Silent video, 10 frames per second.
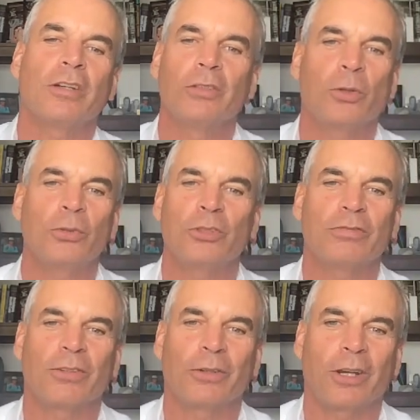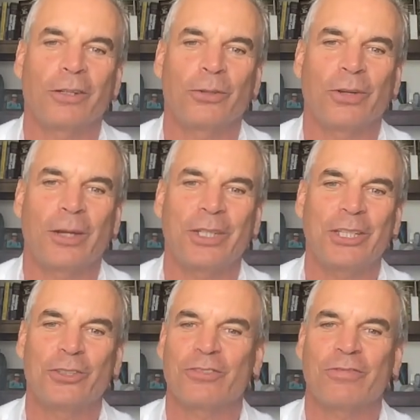have known you for I don't know how many
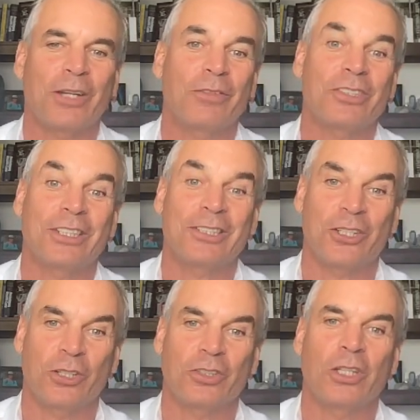years, five or six years.